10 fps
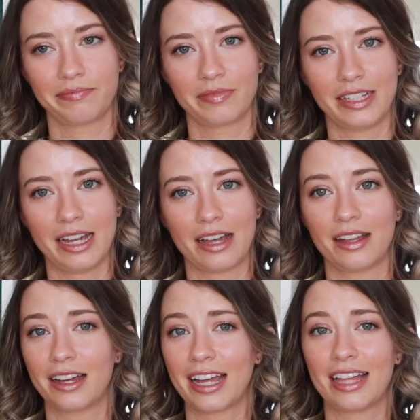yeah,
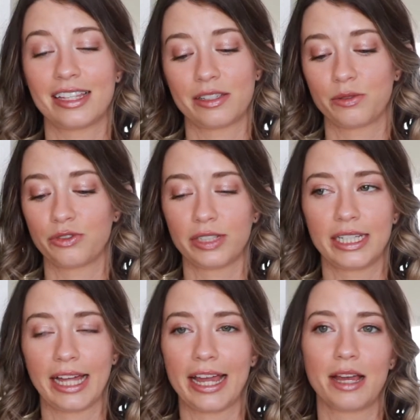again, this was really
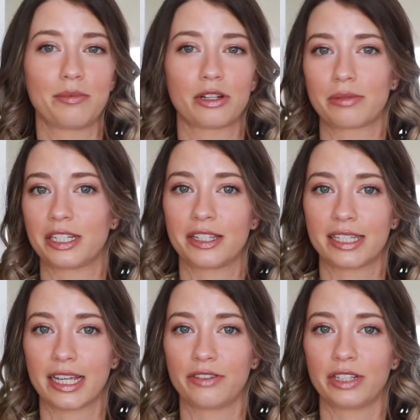light, absorbed into the
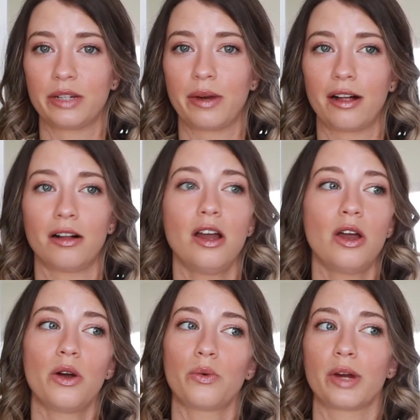skin really well,
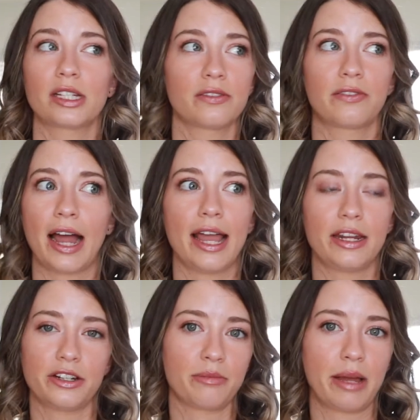worked fine
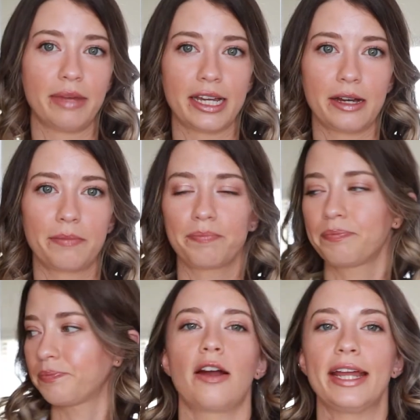under my makeup.
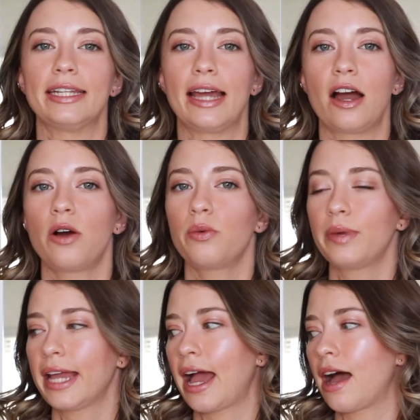Alright, now
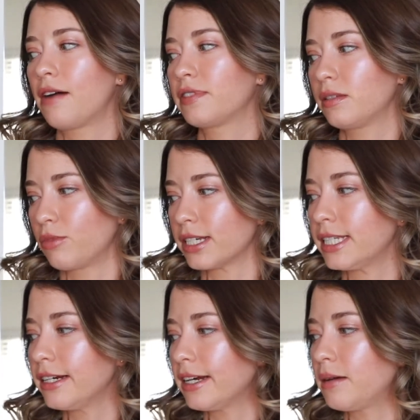we have some more
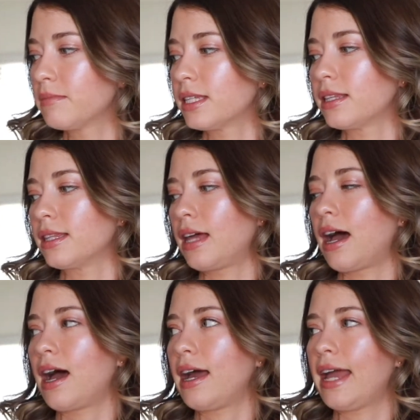serums.
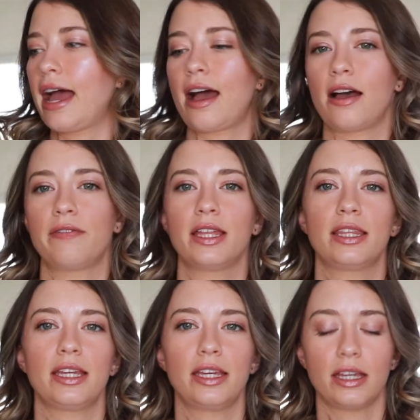I have
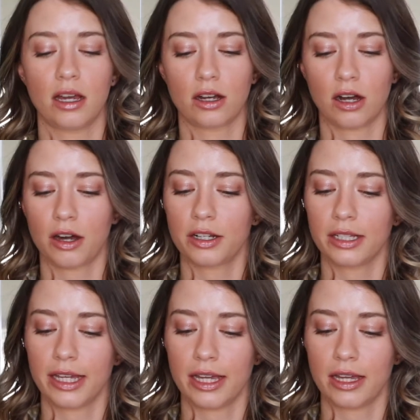the
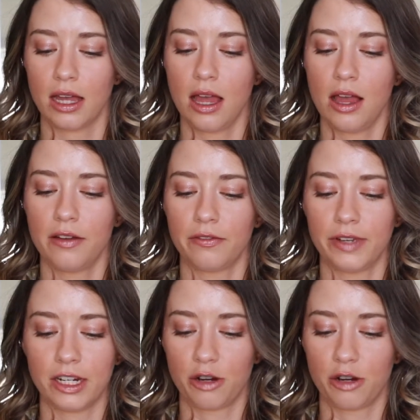Caudalie Vino